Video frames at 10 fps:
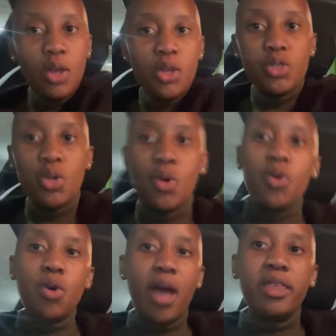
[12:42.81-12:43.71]

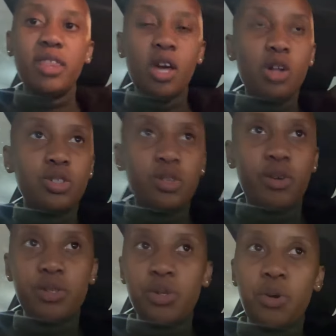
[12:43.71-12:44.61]
so i think i'll do a
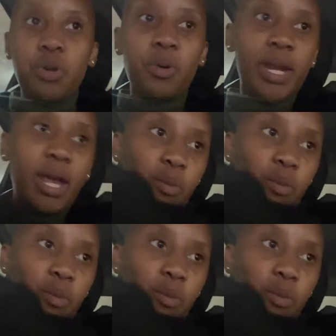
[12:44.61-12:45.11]
grocery haul when